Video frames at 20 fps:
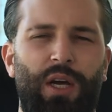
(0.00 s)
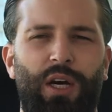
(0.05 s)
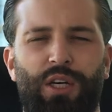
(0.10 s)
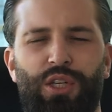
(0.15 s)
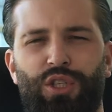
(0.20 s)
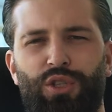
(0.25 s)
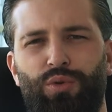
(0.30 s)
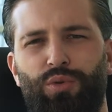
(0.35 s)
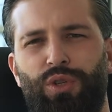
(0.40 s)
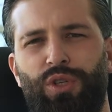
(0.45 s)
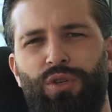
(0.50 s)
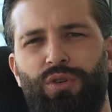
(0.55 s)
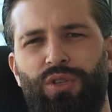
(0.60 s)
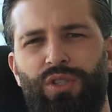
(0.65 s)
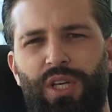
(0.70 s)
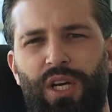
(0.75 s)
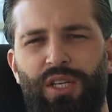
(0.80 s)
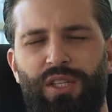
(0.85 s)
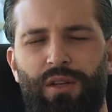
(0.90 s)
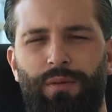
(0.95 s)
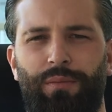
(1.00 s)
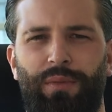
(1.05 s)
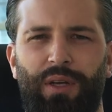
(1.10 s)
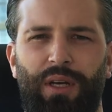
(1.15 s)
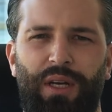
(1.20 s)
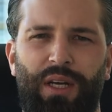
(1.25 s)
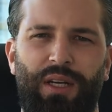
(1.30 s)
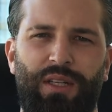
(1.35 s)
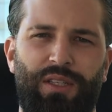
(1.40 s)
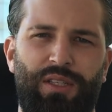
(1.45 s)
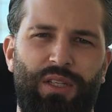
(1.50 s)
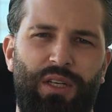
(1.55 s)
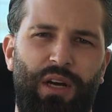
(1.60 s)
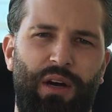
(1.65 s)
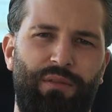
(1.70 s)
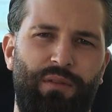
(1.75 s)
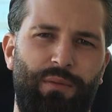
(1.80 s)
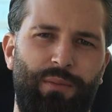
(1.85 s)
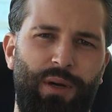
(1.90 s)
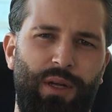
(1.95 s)
As soon as you say something against the
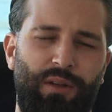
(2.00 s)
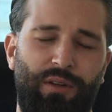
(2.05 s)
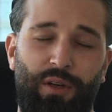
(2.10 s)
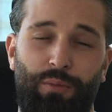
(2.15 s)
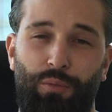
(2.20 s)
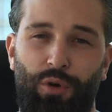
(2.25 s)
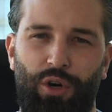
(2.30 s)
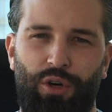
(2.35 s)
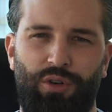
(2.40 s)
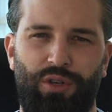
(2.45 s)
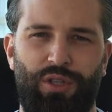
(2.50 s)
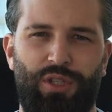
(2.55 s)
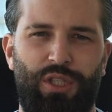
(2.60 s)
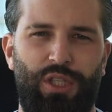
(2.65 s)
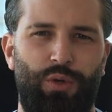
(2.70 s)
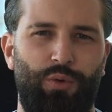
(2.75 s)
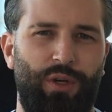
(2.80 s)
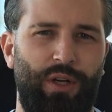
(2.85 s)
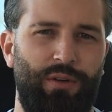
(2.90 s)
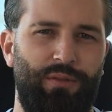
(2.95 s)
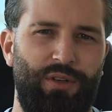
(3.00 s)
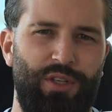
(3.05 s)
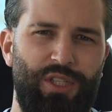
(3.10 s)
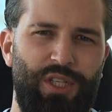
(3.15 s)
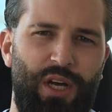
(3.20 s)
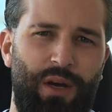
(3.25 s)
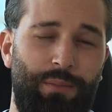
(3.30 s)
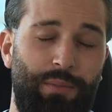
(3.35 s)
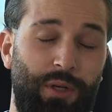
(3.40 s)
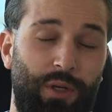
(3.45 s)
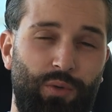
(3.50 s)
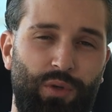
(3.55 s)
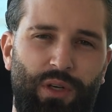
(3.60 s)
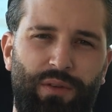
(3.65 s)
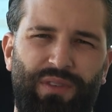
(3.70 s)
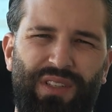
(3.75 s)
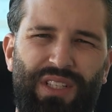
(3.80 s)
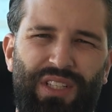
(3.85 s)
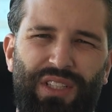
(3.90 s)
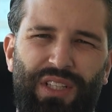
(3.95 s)
government, democracy, whatever is happening,
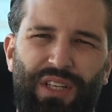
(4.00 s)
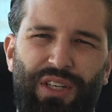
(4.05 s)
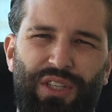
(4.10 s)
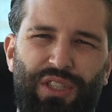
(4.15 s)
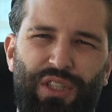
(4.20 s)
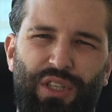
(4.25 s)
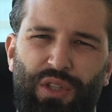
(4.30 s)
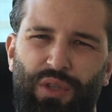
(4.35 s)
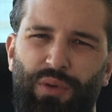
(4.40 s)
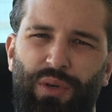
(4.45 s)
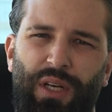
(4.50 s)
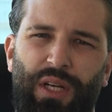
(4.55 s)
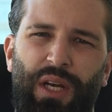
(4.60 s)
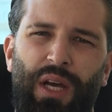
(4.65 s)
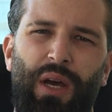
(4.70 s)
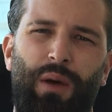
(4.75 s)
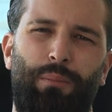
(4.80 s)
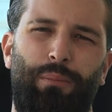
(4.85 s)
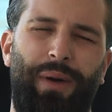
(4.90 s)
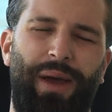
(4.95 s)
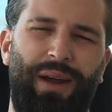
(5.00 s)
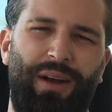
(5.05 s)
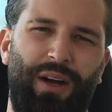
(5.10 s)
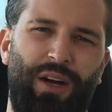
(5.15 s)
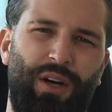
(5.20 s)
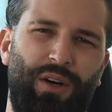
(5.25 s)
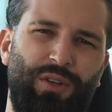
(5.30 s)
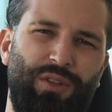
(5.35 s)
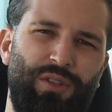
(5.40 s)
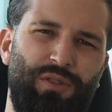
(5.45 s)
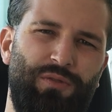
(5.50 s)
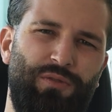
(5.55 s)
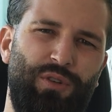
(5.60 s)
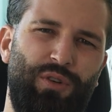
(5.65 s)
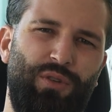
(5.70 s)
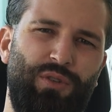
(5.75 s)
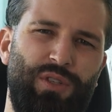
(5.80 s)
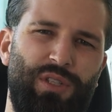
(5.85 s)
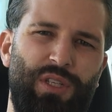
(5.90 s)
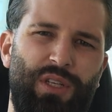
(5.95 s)
whatever these leaders are doing, bank account is
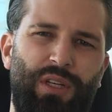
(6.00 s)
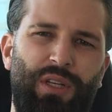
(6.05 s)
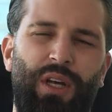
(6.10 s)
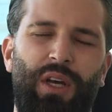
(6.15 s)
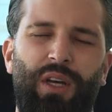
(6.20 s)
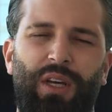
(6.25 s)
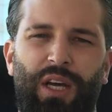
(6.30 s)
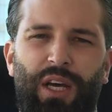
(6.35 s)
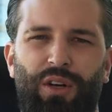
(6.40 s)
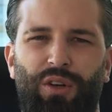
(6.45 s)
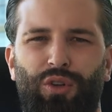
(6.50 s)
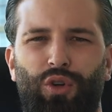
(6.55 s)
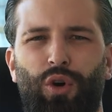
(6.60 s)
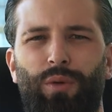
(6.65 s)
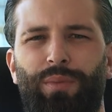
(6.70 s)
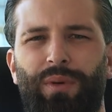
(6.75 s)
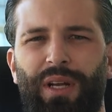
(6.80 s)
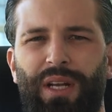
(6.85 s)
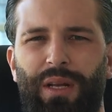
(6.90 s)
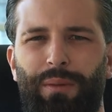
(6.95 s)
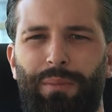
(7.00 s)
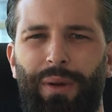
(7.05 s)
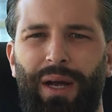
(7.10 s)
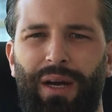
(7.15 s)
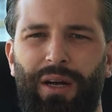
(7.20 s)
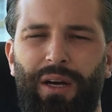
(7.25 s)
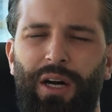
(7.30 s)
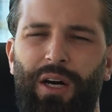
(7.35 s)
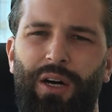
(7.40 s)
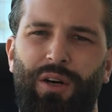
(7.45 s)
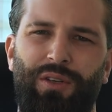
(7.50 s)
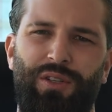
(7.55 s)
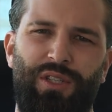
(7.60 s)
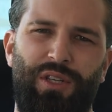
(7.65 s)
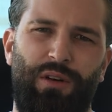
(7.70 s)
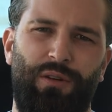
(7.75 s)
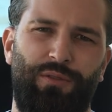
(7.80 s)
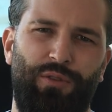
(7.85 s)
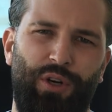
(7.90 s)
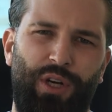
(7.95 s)
frozen, cannot open any bank accounts,
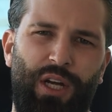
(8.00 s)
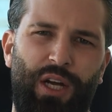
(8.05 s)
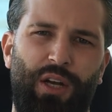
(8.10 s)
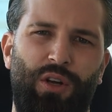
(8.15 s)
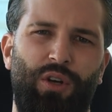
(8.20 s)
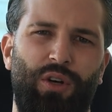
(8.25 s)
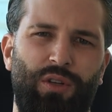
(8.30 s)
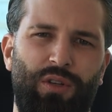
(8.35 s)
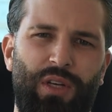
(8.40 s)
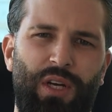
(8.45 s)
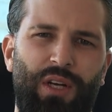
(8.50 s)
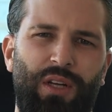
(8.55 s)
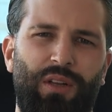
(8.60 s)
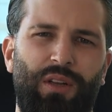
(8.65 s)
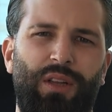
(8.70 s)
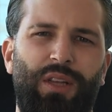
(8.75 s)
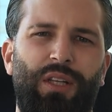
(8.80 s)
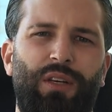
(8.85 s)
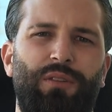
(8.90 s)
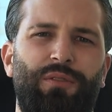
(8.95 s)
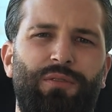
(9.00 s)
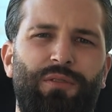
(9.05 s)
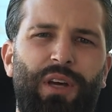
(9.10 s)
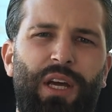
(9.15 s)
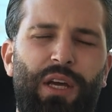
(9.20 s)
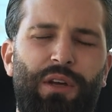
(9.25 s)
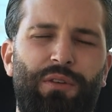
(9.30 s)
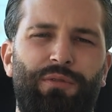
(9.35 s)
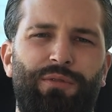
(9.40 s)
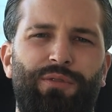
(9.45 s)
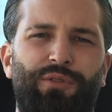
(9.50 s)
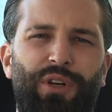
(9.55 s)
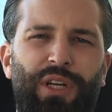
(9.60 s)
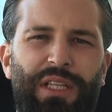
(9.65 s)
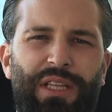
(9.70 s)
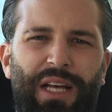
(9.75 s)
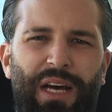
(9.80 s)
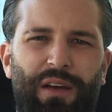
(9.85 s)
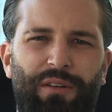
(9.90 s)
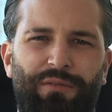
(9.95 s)
therefore cannot live a free
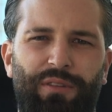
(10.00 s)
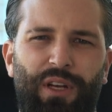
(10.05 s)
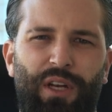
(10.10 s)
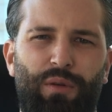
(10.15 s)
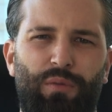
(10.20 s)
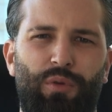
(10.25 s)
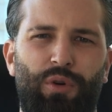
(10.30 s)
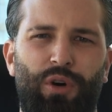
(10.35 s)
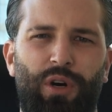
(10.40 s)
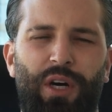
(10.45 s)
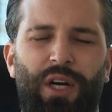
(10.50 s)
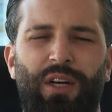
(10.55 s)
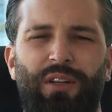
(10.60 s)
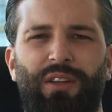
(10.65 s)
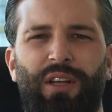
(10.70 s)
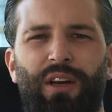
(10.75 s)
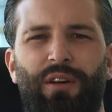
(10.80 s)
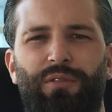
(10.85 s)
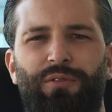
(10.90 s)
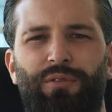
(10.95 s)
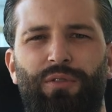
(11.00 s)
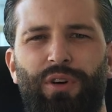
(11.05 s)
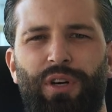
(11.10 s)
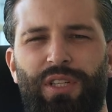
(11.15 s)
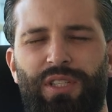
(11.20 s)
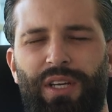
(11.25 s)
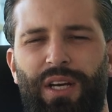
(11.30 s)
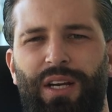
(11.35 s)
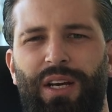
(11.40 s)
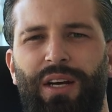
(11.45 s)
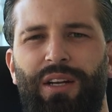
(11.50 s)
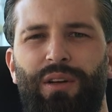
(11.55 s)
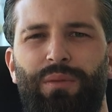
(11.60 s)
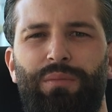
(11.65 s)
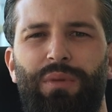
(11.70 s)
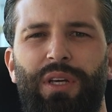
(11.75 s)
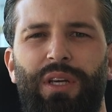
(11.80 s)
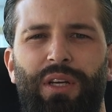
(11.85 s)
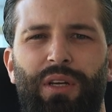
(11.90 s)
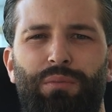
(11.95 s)
life anymore. Therefore, it's like kind of
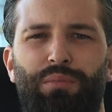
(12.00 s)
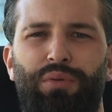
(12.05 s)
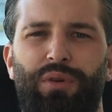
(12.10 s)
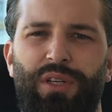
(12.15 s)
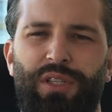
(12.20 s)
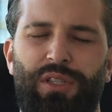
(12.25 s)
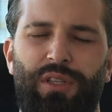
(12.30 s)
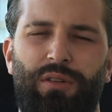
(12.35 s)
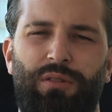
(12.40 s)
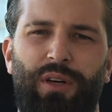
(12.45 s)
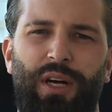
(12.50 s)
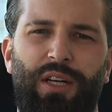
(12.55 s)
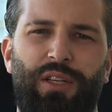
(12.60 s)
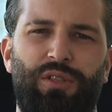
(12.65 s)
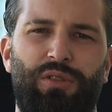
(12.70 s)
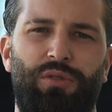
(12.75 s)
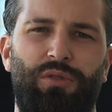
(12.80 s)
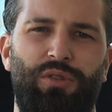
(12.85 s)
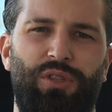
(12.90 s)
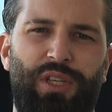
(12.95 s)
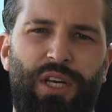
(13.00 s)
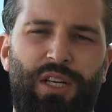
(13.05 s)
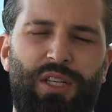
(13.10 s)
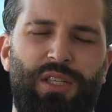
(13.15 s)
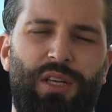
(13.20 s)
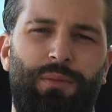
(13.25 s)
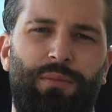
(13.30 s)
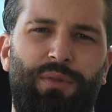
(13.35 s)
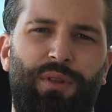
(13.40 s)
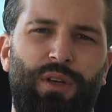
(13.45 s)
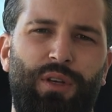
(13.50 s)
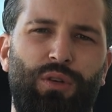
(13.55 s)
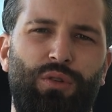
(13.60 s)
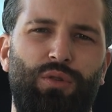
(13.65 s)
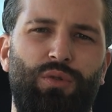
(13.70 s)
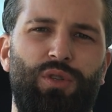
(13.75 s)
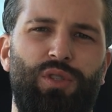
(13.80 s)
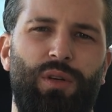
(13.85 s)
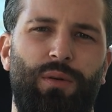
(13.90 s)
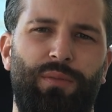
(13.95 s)
being in prison, right? So you say something, you
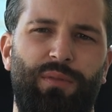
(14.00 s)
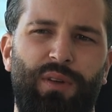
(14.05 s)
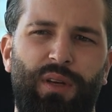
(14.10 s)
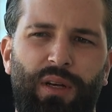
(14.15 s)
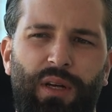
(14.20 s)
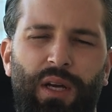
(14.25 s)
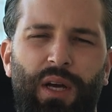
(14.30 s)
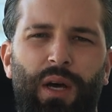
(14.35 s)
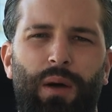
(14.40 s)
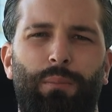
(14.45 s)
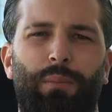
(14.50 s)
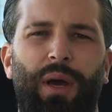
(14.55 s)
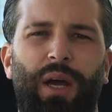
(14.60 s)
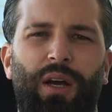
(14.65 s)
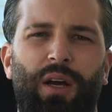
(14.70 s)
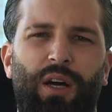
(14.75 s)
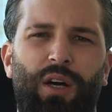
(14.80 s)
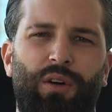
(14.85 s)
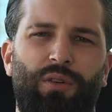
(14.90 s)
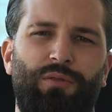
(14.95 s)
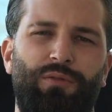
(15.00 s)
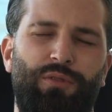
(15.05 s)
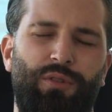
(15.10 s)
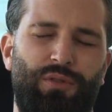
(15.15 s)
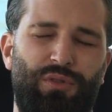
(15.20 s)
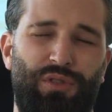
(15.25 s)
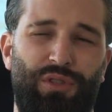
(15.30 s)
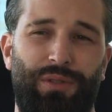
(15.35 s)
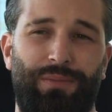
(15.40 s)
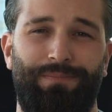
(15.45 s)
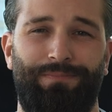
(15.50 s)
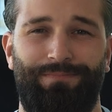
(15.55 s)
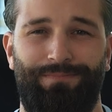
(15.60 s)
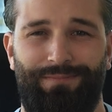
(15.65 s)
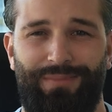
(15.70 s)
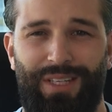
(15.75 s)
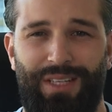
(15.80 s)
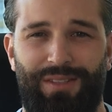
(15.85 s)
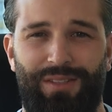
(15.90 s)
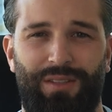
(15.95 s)
do something, bank account frozen,
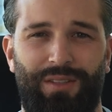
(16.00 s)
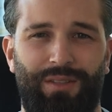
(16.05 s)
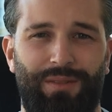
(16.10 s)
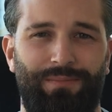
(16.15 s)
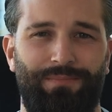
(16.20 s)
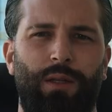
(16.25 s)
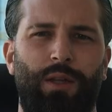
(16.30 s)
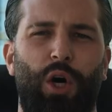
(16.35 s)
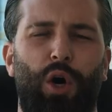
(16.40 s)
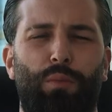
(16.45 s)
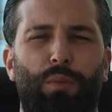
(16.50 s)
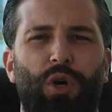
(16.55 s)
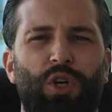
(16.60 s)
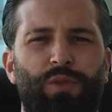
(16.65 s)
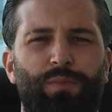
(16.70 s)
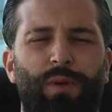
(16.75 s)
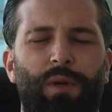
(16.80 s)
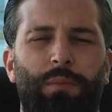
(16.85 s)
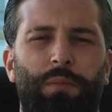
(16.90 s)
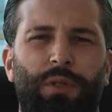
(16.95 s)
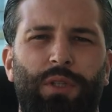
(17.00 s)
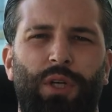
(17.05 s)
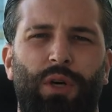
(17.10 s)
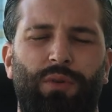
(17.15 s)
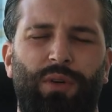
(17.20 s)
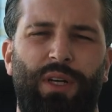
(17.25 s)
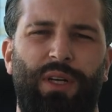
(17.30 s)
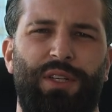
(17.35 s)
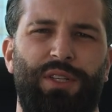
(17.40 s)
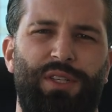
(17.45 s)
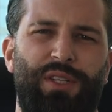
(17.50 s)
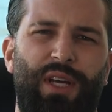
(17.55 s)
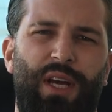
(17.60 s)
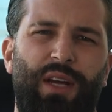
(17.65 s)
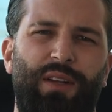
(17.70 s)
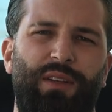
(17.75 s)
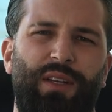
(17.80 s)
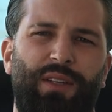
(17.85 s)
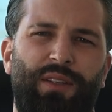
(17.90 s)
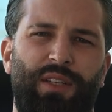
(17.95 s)
that's it. Now, most people don't
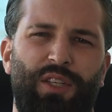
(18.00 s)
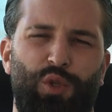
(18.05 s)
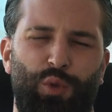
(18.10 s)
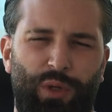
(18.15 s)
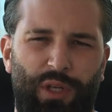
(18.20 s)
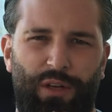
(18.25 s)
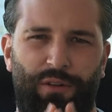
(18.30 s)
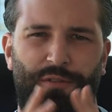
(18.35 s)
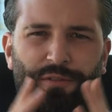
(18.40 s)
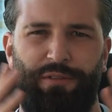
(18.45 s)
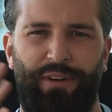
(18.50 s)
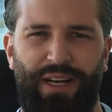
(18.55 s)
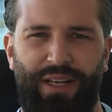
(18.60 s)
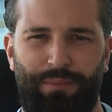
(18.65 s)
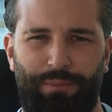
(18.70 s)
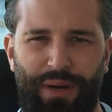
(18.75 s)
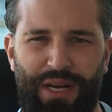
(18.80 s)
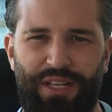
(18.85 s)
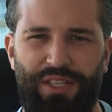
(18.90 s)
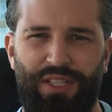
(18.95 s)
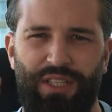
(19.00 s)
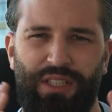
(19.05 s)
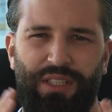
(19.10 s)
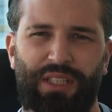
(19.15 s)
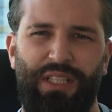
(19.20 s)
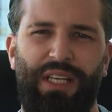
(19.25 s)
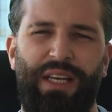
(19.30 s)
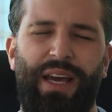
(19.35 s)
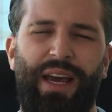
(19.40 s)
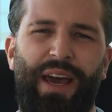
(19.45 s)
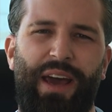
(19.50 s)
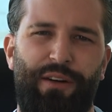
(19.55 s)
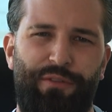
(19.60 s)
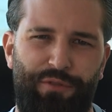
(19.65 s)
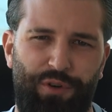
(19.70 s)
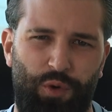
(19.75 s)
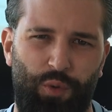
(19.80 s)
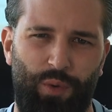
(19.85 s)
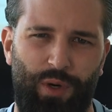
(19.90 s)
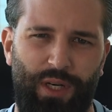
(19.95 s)
understand that this will affect basically
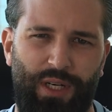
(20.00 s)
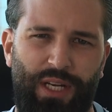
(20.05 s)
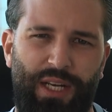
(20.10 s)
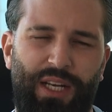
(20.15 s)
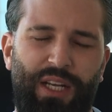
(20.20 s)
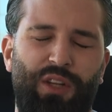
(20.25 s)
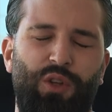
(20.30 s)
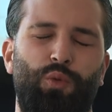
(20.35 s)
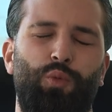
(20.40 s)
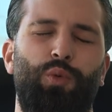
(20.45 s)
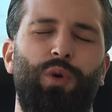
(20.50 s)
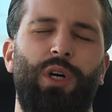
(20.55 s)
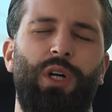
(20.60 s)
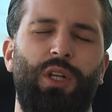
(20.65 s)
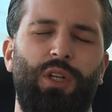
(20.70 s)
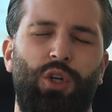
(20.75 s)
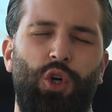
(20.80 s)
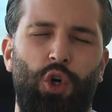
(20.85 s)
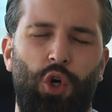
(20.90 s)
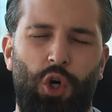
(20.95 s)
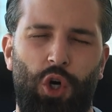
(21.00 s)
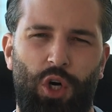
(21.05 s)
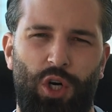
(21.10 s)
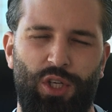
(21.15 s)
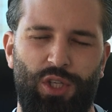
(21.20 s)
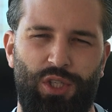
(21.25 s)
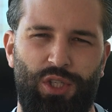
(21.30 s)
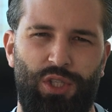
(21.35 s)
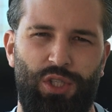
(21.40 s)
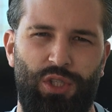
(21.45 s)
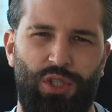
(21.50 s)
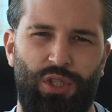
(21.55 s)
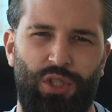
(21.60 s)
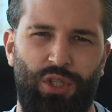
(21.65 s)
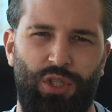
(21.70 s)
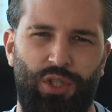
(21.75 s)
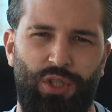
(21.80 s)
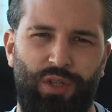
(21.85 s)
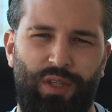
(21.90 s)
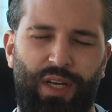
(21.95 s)
everyone, and it will cause
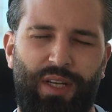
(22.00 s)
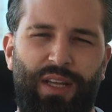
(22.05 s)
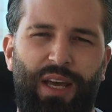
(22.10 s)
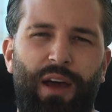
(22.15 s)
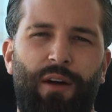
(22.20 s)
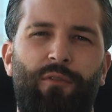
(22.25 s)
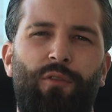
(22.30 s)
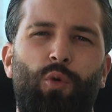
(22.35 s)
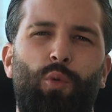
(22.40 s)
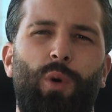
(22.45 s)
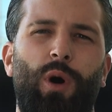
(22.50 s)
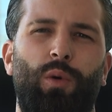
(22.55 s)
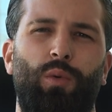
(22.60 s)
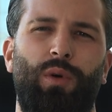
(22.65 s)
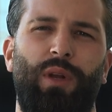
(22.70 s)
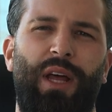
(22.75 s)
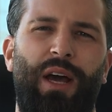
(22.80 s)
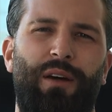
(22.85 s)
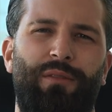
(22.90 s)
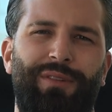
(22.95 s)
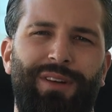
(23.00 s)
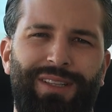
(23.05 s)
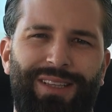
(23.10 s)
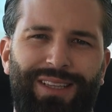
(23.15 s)
that everyone will have a